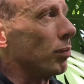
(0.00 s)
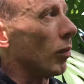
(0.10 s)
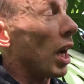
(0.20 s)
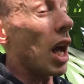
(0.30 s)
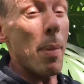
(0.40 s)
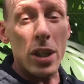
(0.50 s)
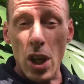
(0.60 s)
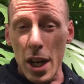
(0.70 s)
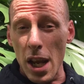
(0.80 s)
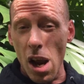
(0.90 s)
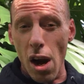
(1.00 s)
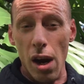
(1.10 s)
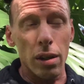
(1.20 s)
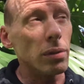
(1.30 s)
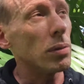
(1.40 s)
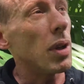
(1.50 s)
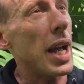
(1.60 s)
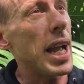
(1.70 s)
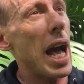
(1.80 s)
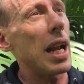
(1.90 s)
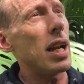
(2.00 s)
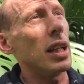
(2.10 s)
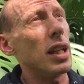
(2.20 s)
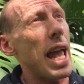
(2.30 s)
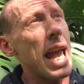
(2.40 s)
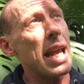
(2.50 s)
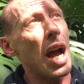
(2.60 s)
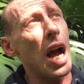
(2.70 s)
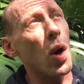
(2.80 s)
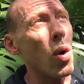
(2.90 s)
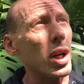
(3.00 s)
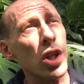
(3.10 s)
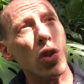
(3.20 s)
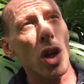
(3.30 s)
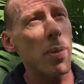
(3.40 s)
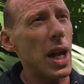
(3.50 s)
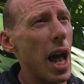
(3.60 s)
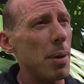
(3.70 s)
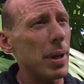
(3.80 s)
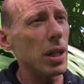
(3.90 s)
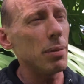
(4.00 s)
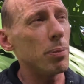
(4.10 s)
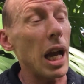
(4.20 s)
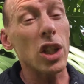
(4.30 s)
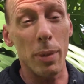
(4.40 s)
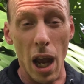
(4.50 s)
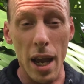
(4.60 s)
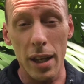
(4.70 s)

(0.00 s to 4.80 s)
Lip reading: I got my son here. I got a orange tree behind me, actually behind